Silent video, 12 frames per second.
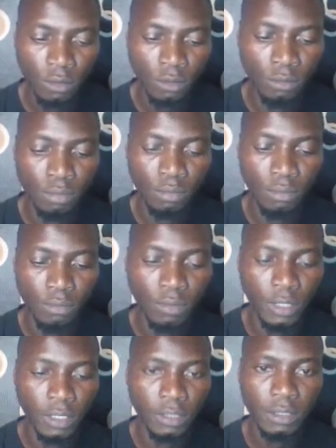Ebook
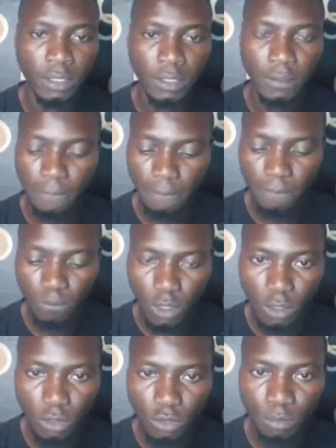writer.
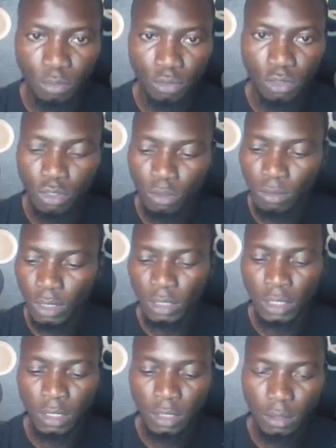Put comma
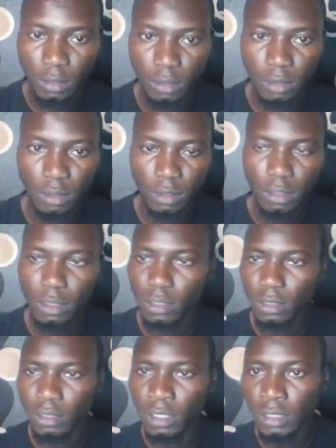there.
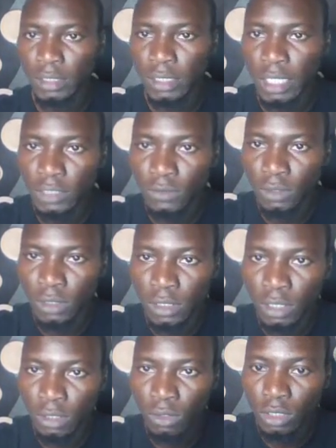Then search for the
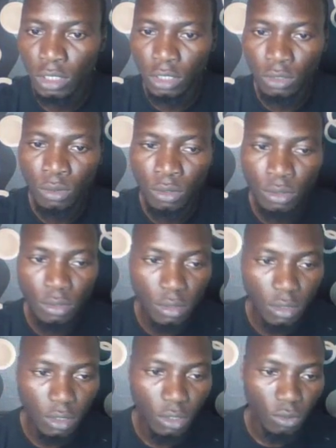second keyword,
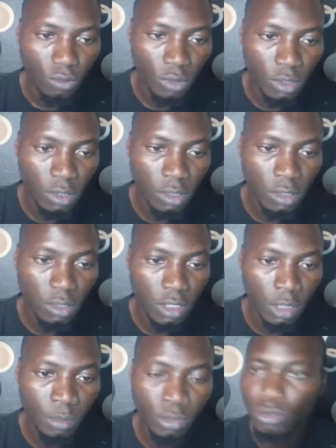which is
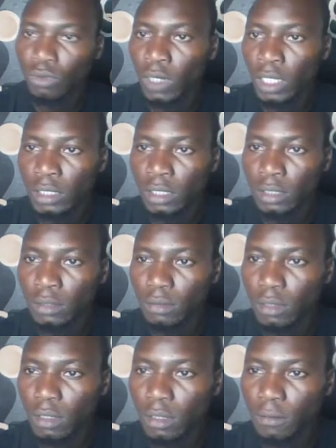ebook writing.
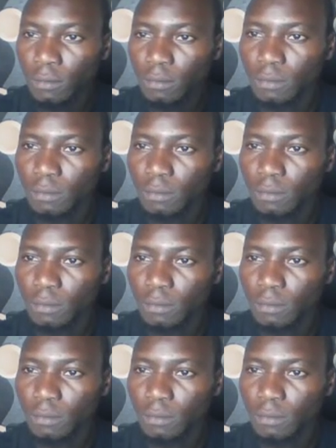Okay.